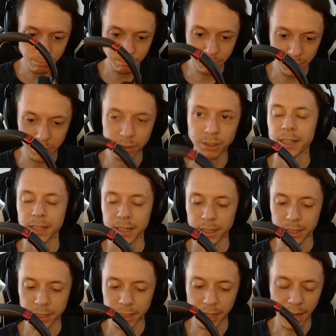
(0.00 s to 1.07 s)
good.
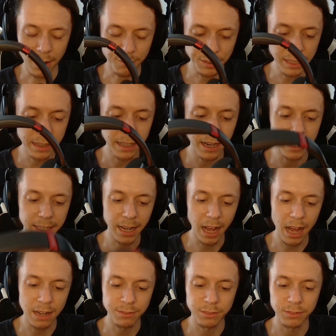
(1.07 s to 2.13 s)
Like I feel like
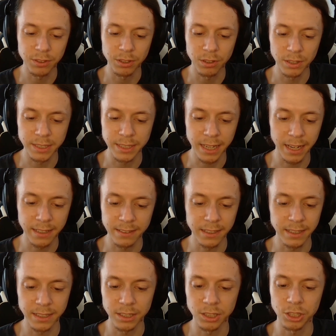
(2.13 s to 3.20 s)
half of the noise
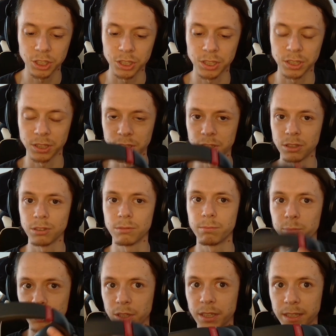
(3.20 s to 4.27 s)
canceling is just you
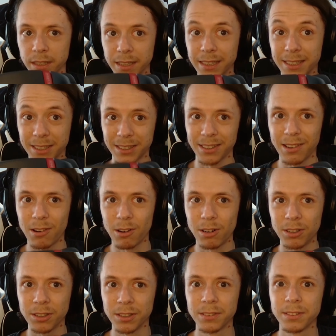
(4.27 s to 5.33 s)
putting these
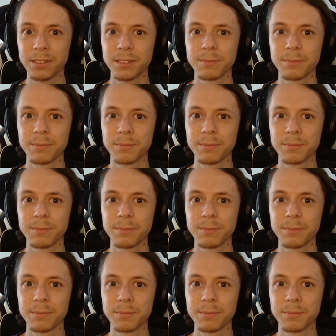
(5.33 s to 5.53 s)
on